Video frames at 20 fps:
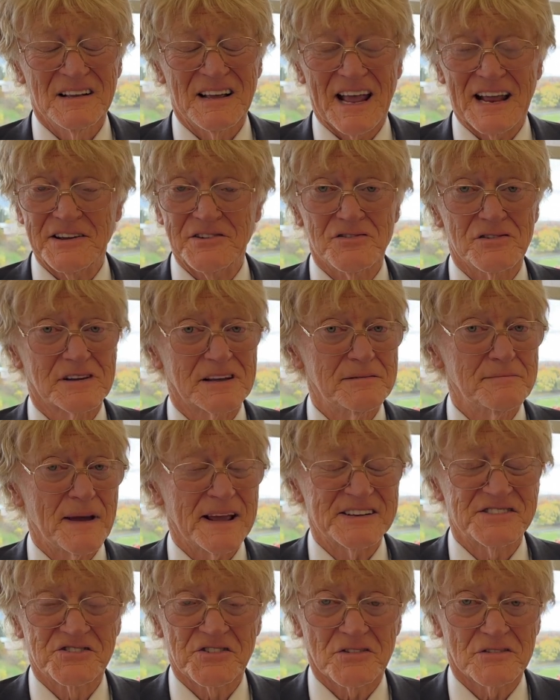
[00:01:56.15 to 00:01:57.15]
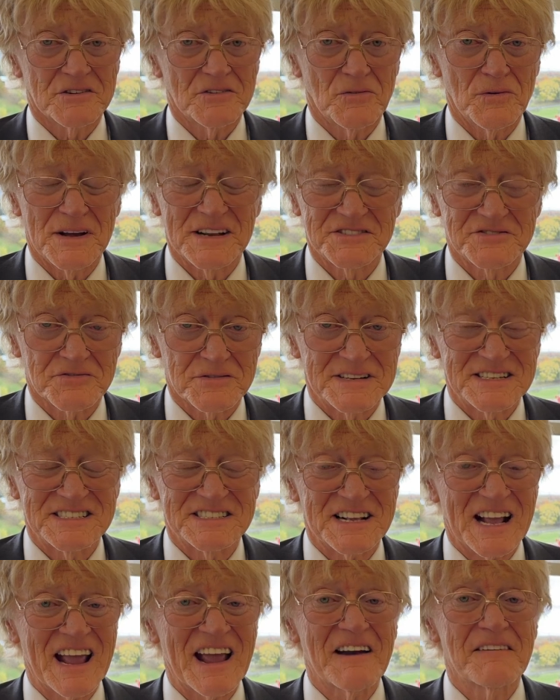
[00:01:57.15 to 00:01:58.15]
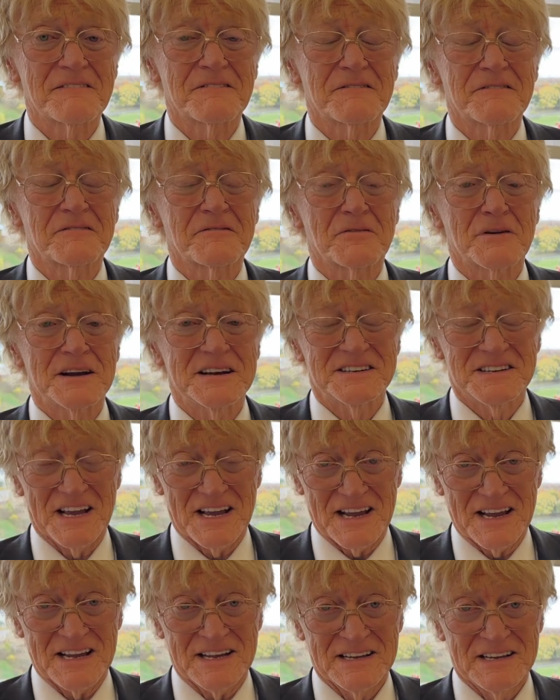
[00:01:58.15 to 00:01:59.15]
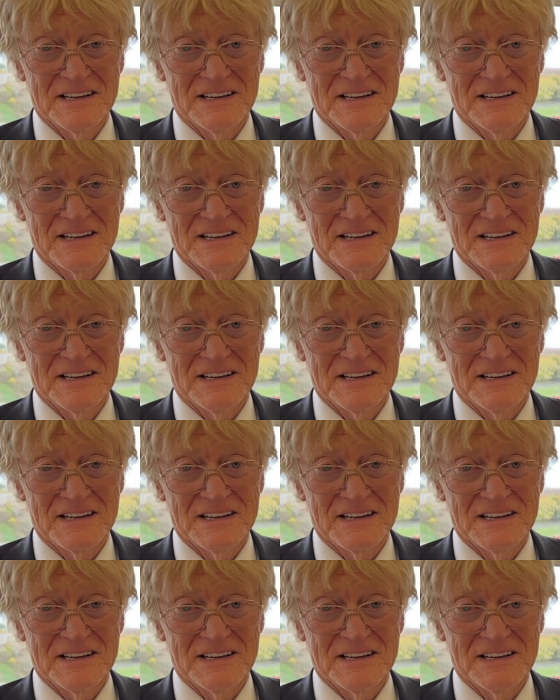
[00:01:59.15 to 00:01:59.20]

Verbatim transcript: and you can make journal entries every day